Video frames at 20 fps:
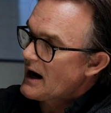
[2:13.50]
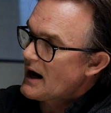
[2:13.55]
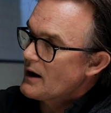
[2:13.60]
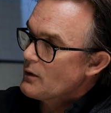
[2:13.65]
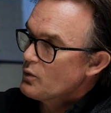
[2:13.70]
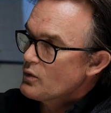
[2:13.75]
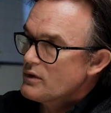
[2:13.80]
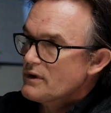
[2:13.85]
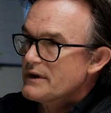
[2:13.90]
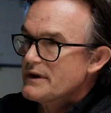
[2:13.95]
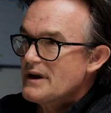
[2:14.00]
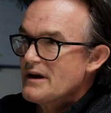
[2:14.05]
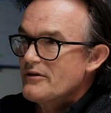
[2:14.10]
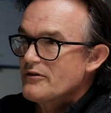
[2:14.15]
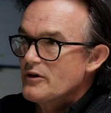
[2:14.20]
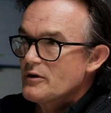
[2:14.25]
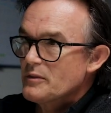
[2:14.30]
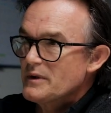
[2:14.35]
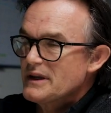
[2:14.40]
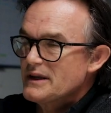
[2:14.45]
I will
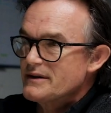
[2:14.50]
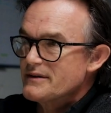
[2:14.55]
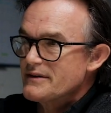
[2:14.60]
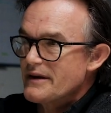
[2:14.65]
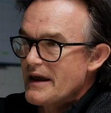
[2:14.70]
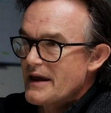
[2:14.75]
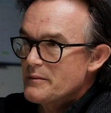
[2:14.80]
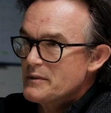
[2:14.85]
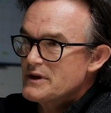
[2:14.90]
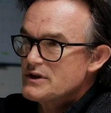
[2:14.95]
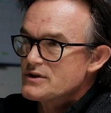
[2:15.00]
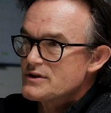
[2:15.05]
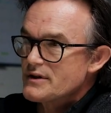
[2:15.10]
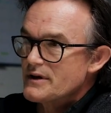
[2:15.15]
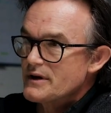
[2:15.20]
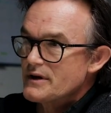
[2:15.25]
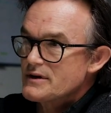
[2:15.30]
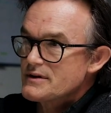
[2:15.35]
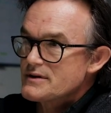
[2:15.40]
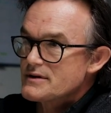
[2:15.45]
inevitably damage
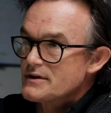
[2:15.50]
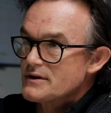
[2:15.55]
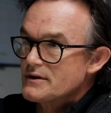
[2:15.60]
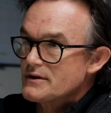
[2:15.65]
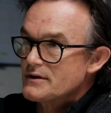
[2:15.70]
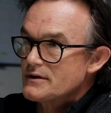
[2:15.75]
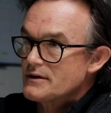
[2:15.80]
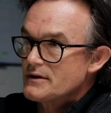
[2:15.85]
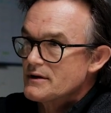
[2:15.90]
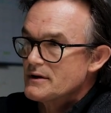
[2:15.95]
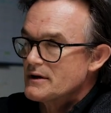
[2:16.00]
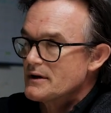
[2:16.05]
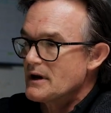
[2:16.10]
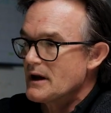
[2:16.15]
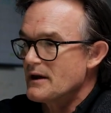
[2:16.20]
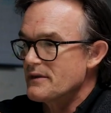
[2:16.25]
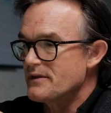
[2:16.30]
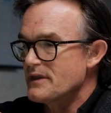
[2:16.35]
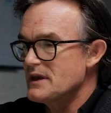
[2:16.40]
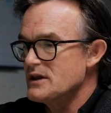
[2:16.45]
this.
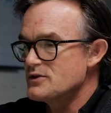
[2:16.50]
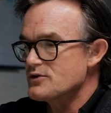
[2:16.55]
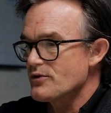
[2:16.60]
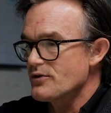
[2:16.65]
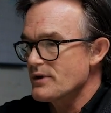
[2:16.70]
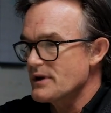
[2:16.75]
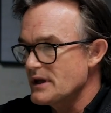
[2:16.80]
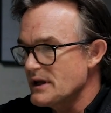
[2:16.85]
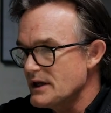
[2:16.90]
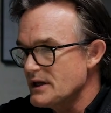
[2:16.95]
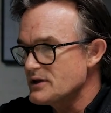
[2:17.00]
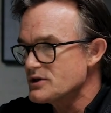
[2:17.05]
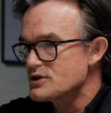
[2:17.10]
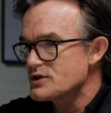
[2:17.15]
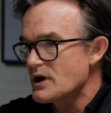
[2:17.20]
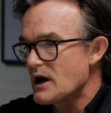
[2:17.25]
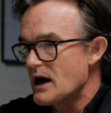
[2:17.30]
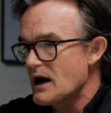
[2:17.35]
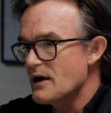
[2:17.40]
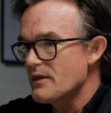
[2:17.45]
And these are
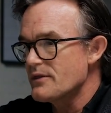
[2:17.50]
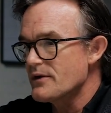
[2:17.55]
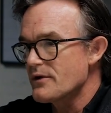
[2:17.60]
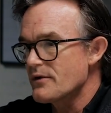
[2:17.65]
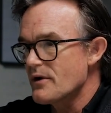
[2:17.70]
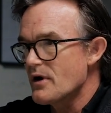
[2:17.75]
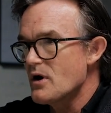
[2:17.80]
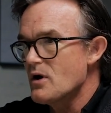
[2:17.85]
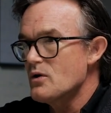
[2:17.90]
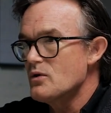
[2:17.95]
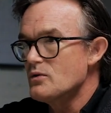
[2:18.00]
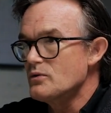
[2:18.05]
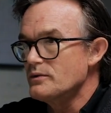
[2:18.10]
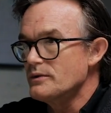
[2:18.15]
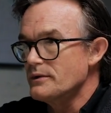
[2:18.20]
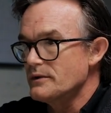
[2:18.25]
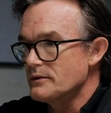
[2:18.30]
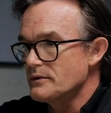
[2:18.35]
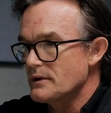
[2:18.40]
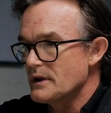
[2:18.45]
each on their own,
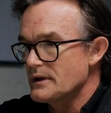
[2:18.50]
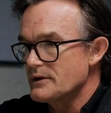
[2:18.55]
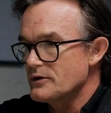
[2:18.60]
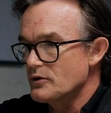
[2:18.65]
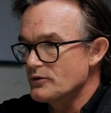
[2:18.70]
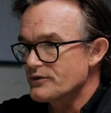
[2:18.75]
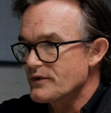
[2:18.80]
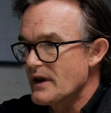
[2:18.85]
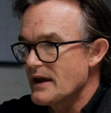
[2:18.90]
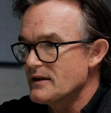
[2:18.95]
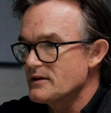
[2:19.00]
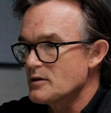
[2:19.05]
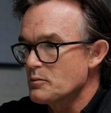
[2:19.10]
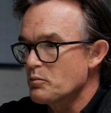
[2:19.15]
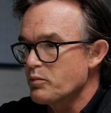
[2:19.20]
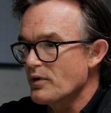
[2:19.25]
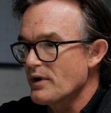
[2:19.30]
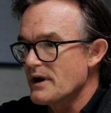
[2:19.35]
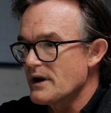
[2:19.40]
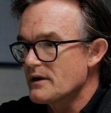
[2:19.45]
and you'll tend to
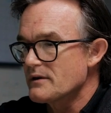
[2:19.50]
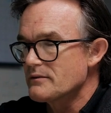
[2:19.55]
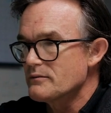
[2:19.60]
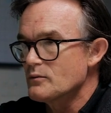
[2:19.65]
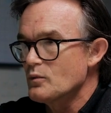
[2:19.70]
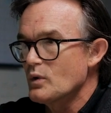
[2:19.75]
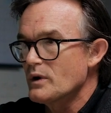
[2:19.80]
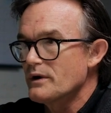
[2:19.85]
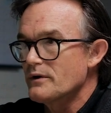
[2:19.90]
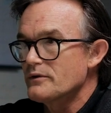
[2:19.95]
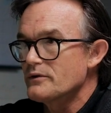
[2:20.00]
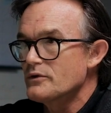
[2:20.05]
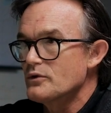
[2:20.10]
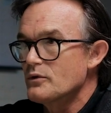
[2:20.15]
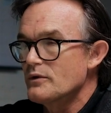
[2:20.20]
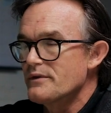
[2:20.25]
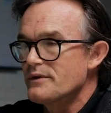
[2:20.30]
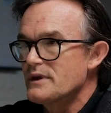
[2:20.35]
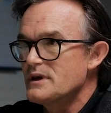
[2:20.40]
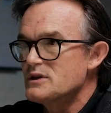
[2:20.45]
break one or
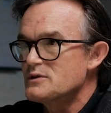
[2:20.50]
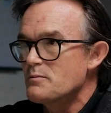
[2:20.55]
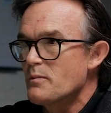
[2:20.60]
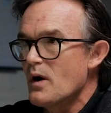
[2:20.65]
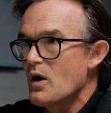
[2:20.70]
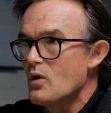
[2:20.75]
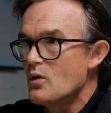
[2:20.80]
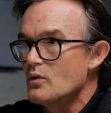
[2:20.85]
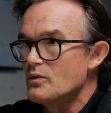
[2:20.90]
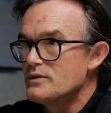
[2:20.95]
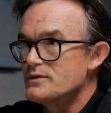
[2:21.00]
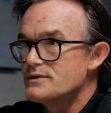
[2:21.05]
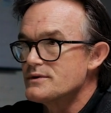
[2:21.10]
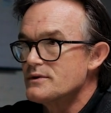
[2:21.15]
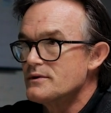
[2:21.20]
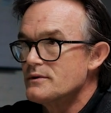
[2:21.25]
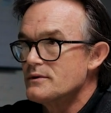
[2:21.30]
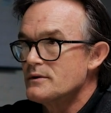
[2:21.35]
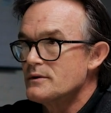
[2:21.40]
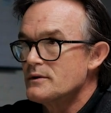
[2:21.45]
two of these bones,
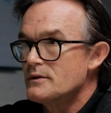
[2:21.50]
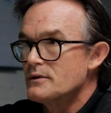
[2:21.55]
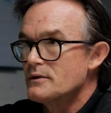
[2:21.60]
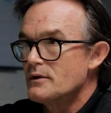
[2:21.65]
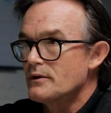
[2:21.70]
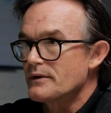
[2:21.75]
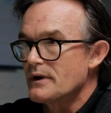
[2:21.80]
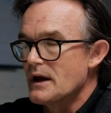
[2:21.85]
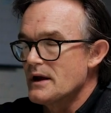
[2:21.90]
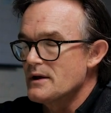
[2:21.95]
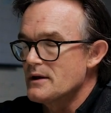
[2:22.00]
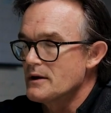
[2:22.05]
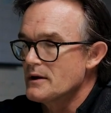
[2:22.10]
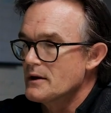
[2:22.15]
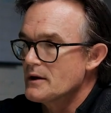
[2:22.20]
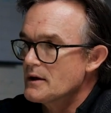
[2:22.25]
okay?